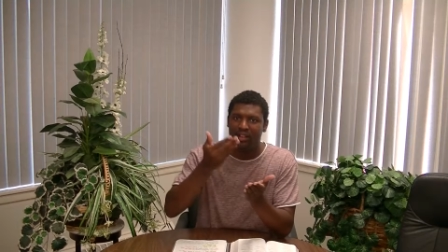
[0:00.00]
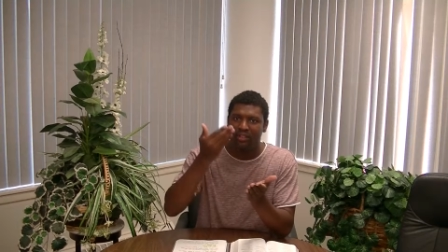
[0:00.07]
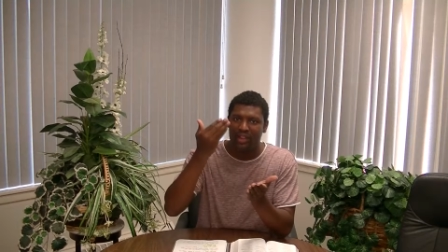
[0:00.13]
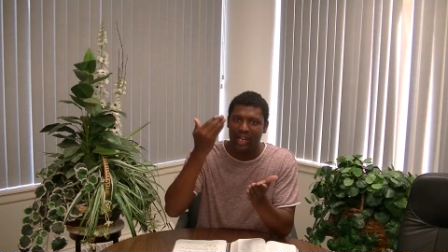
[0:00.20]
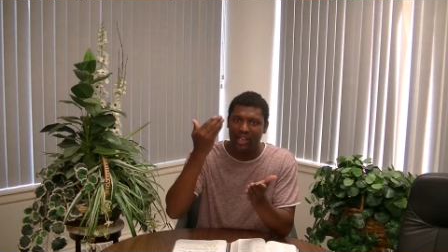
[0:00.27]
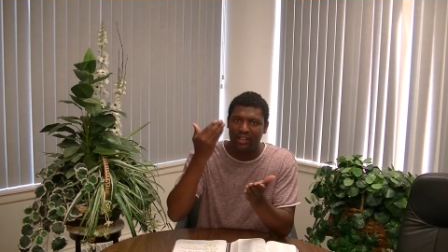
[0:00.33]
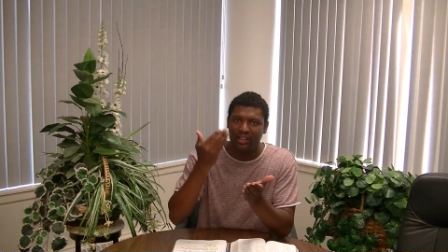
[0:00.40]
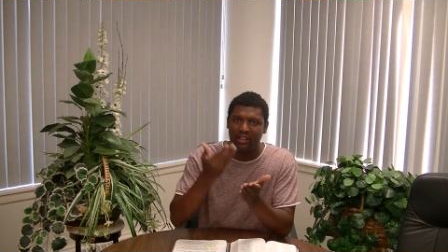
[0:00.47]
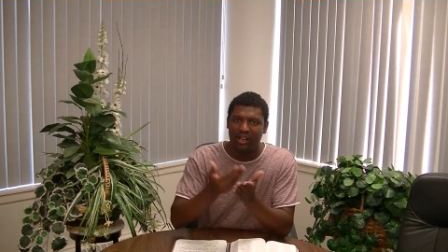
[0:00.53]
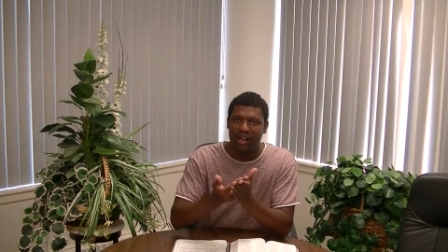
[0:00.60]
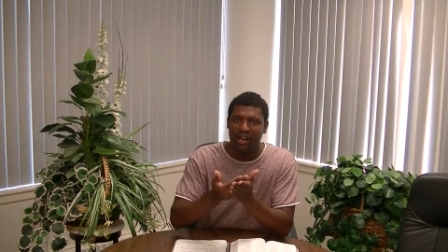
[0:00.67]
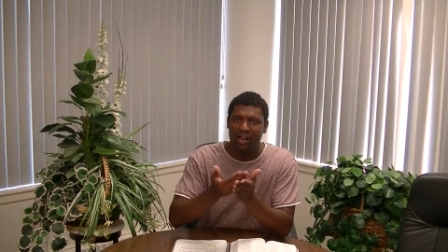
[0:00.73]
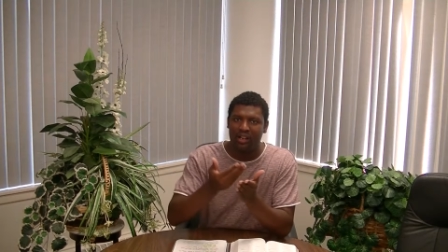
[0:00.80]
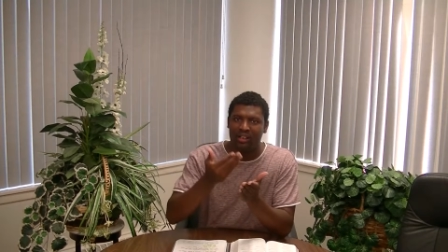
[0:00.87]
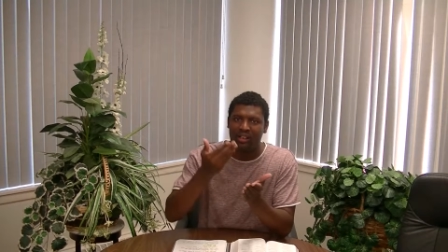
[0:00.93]
that
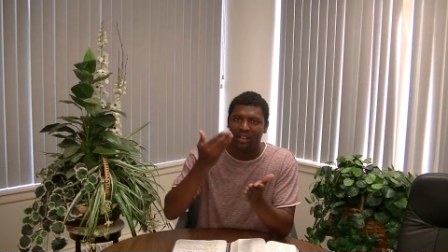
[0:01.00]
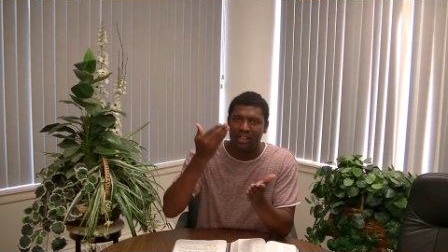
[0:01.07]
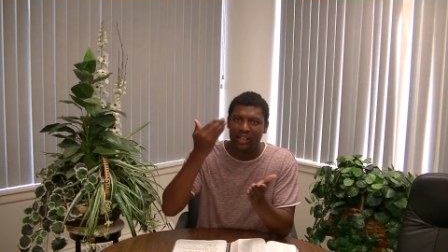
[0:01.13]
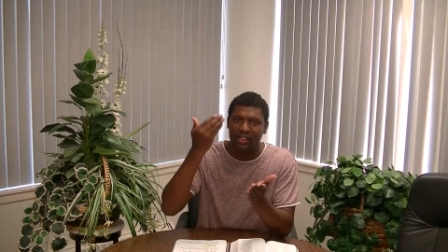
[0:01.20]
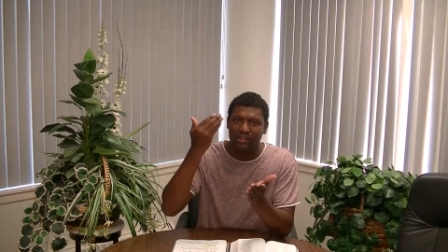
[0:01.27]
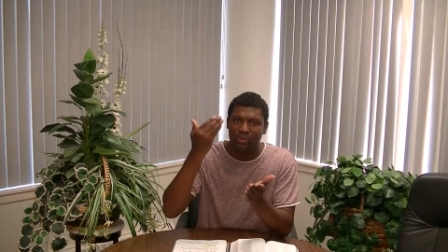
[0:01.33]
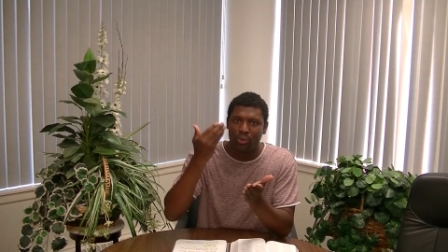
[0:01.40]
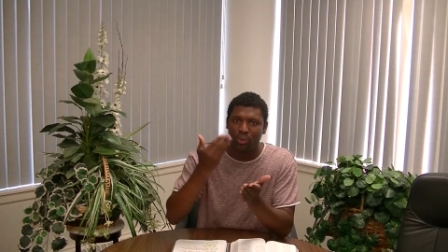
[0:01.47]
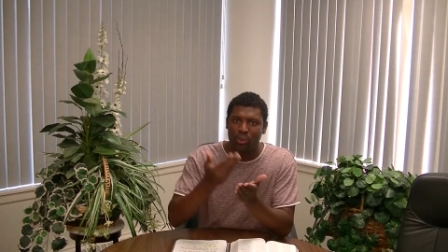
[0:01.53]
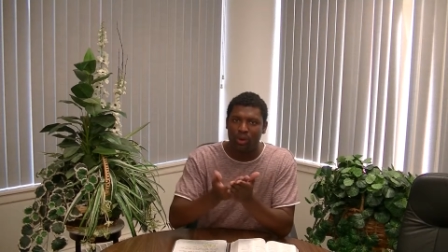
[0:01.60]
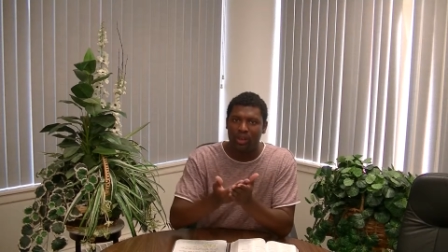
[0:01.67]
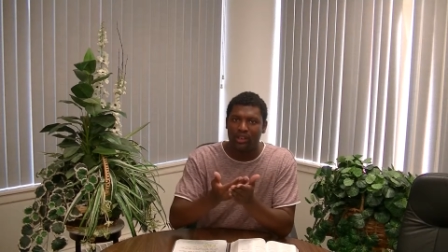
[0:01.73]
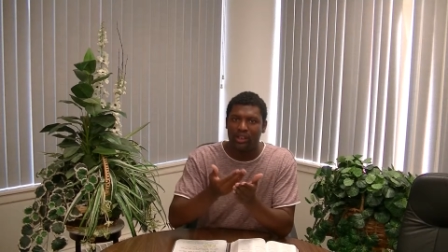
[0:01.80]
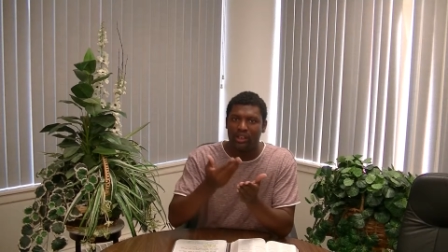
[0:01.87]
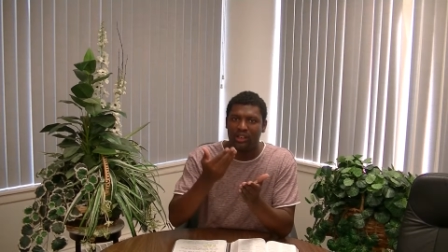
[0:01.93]
God is
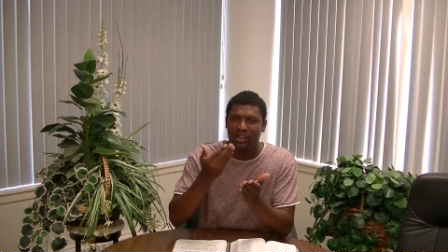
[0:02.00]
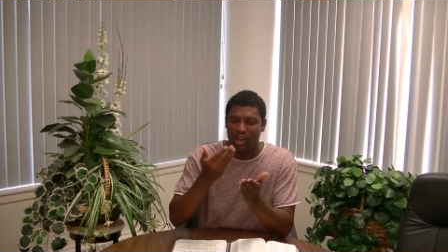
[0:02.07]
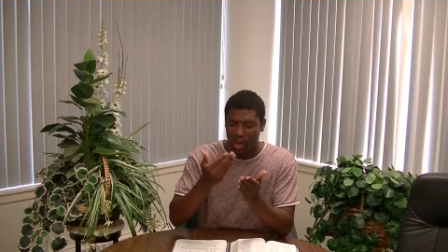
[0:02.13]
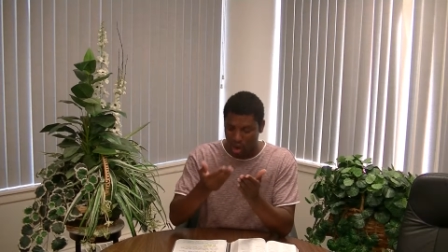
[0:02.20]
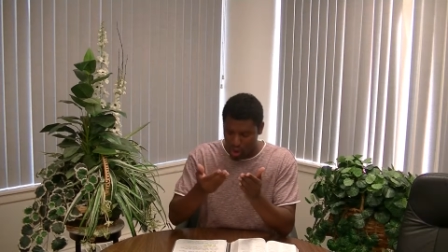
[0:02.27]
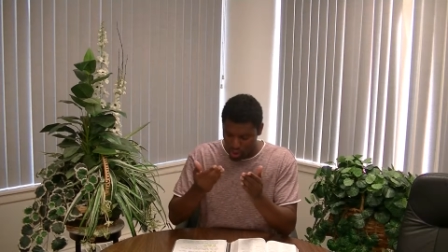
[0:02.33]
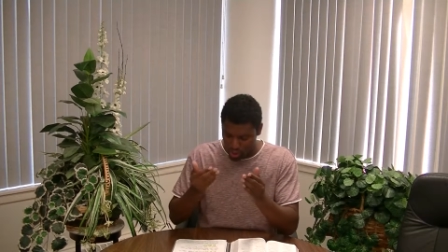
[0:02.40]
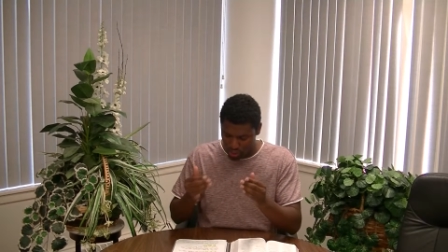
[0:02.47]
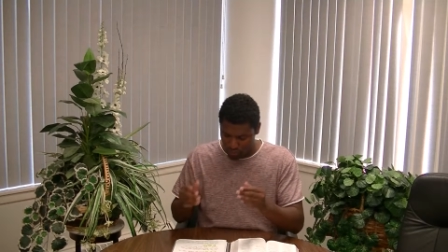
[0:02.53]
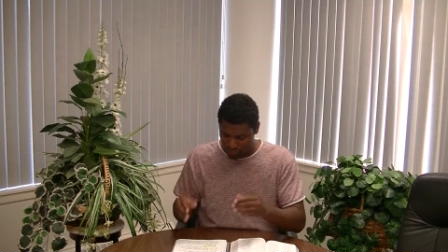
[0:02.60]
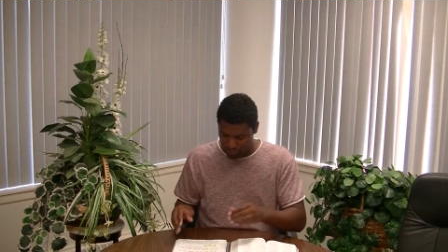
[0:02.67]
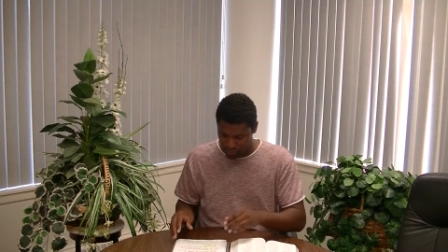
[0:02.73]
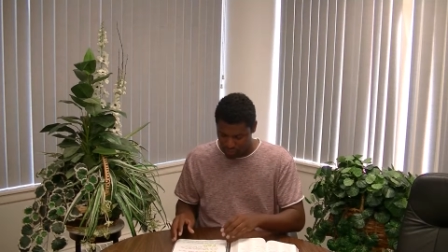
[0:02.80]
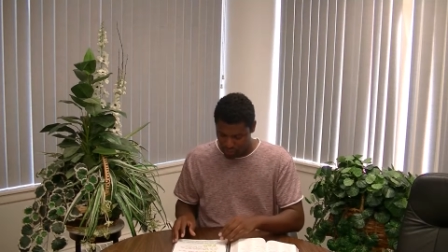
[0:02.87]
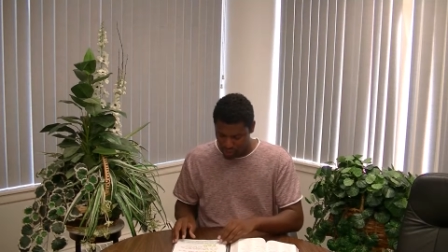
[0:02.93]
working on
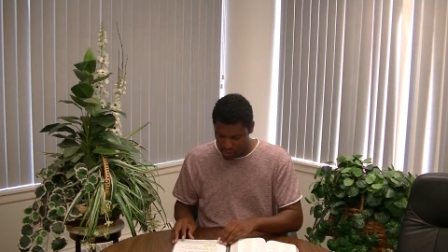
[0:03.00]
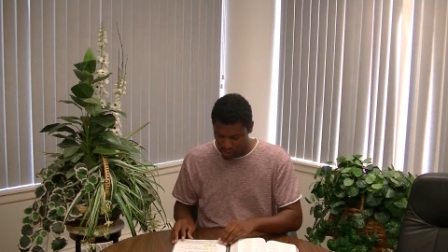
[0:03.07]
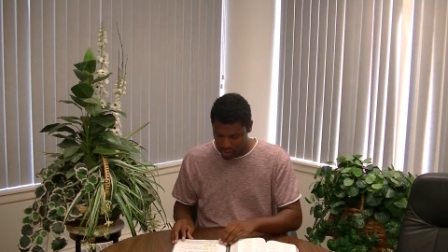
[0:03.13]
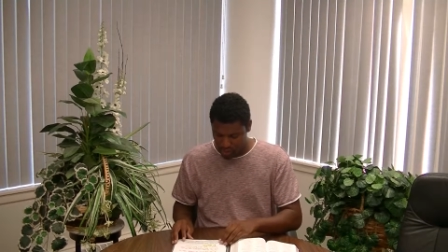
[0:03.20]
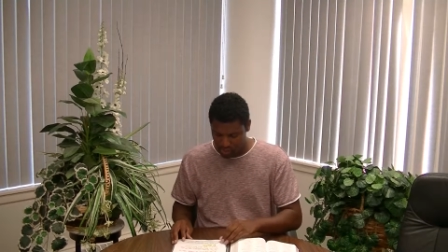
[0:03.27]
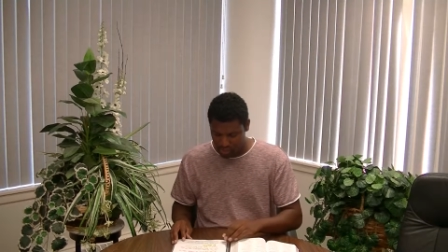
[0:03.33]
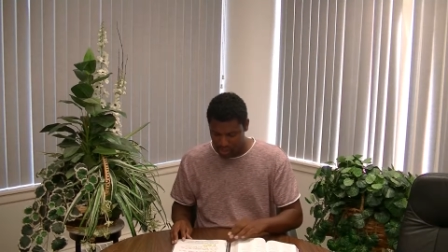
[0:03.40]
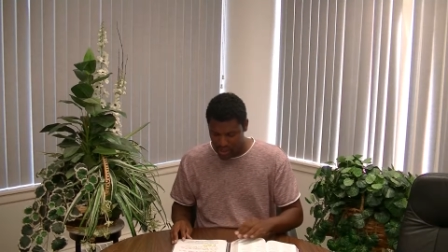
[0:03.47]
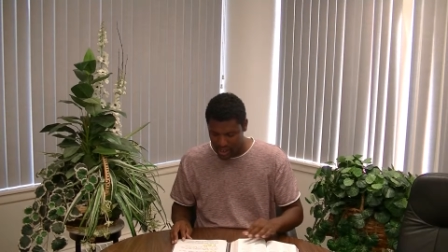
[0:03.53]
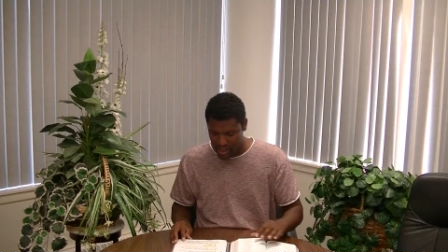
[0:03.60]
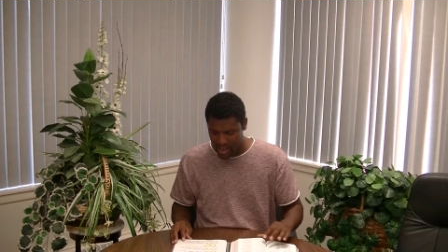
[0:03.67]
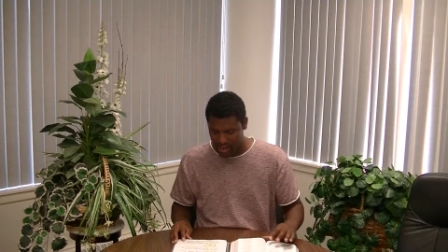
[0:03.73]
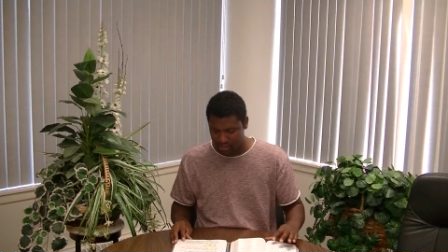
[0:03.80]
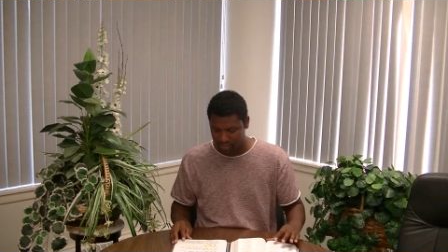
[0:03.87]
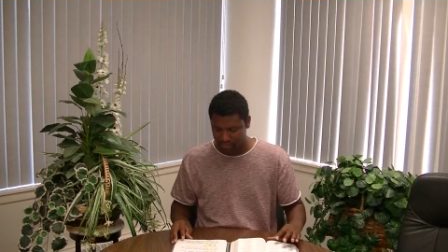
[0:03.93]
your
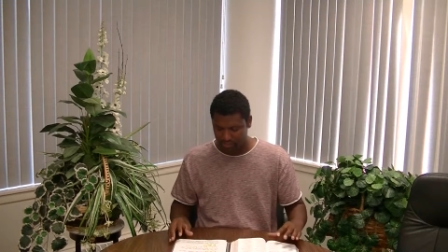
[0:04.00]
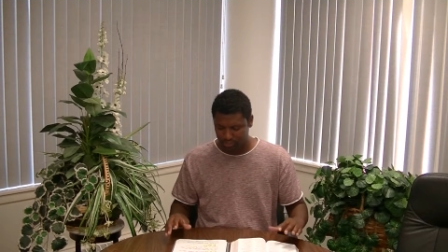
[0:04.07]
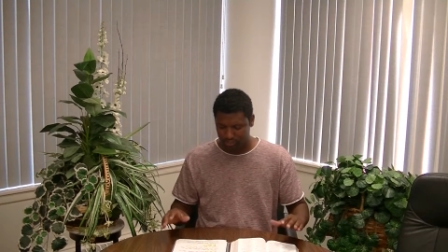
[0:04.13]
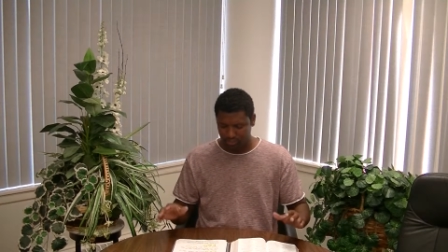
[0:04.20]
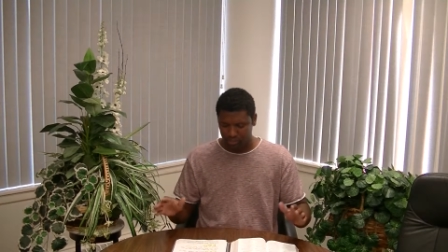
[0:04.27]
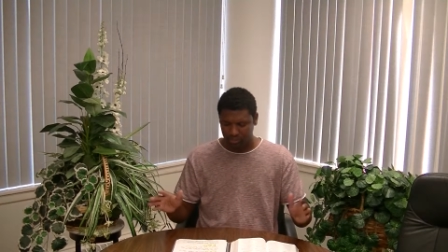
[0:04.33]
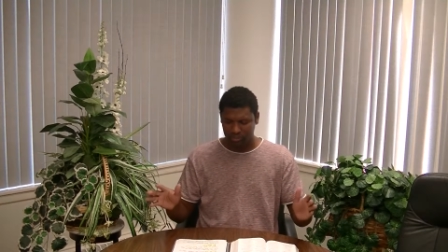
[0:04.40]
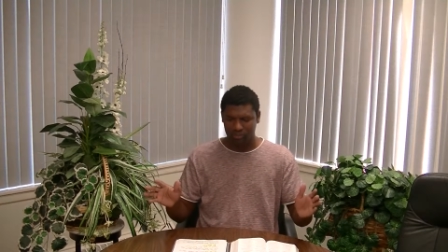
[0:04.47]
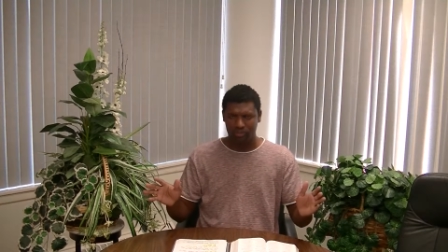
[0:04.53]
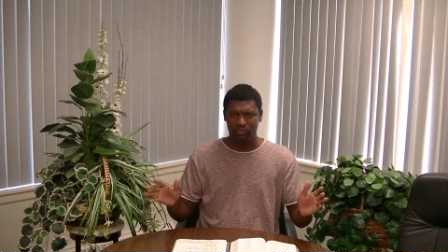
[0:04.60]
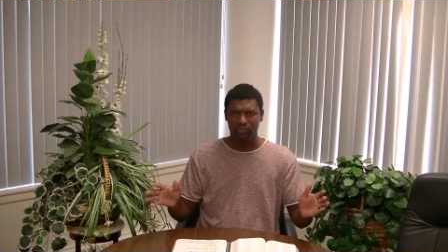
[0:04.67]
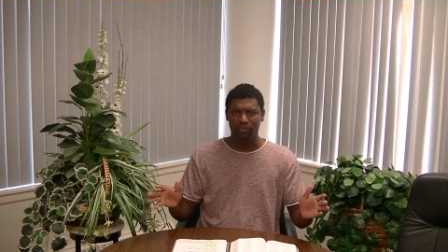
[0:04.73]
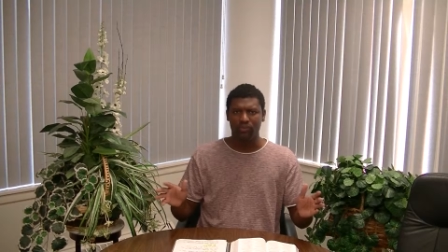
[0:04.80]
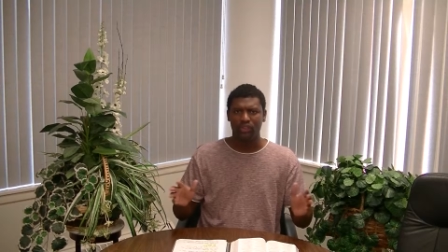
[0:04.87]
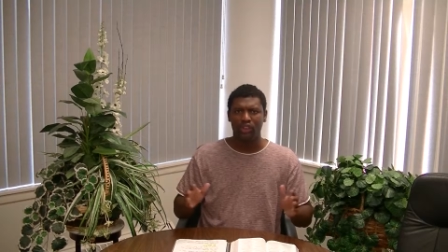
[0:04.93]
behalf.
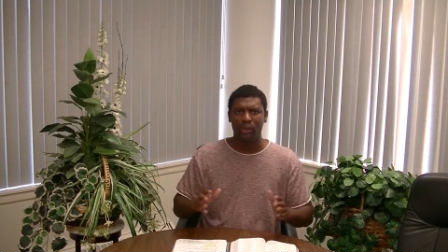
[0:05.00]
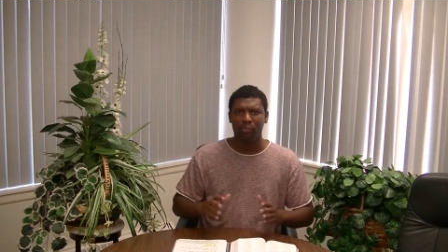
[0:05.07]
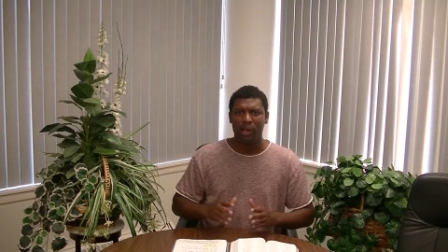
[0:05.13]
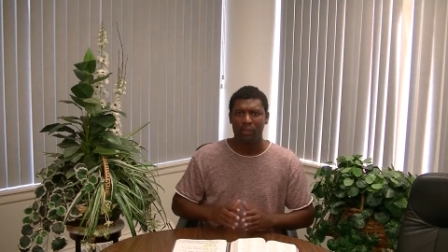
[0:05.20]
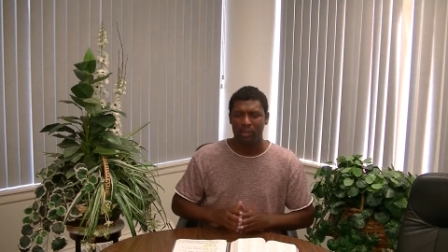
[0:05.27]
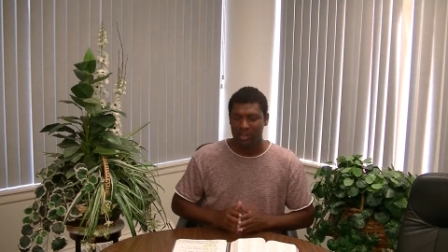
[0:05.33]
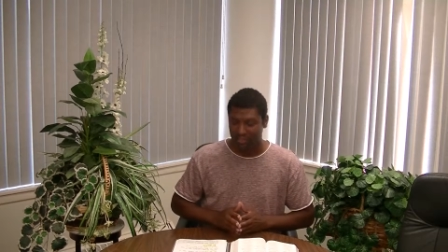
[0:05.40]
You may be